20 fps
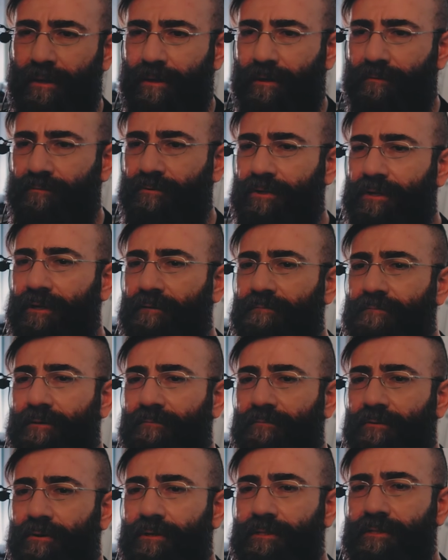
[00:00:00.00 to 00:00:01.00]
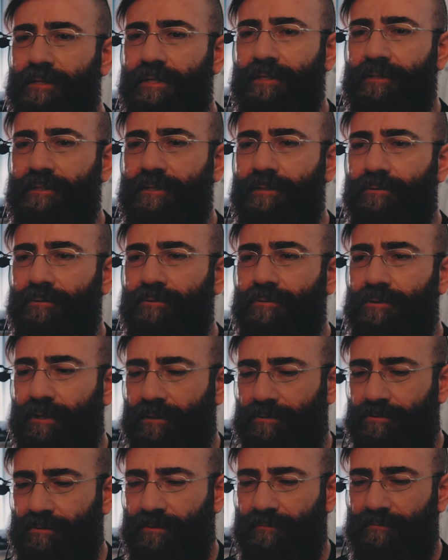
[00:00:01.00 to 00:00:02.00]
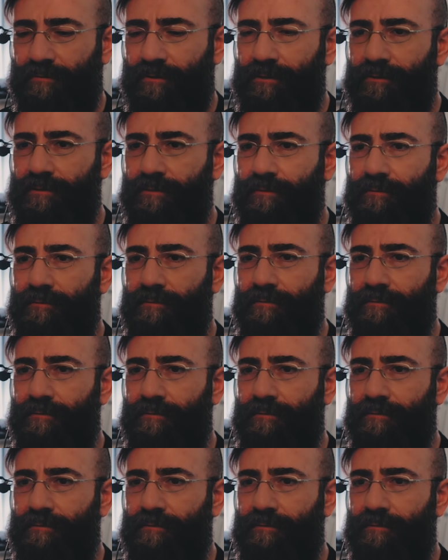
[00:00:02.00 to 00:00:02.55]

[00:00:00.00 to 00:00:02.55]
Forgive the voice. Let's see what we can do with the voice.